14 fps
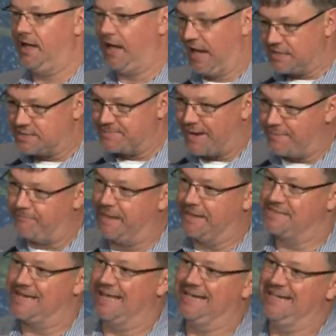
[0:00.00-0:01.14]
it's about
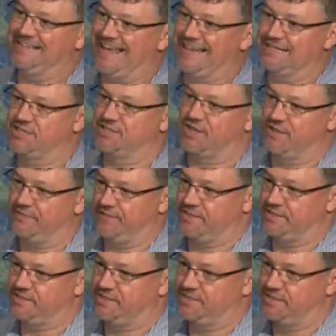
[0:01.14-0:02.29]
maintaining that
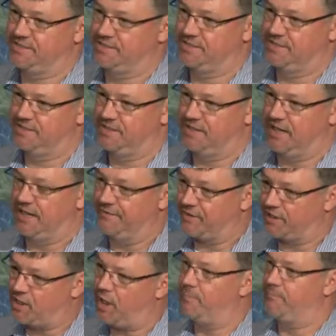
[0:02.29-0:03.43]
service. And if I
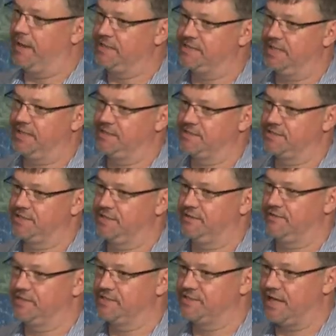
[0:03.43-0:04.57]
can't maintain the
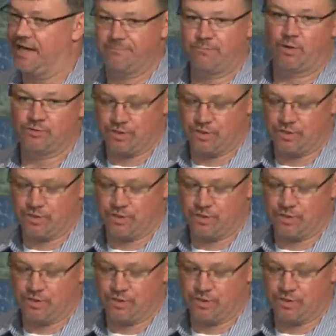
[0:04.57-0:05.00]
service, I'm not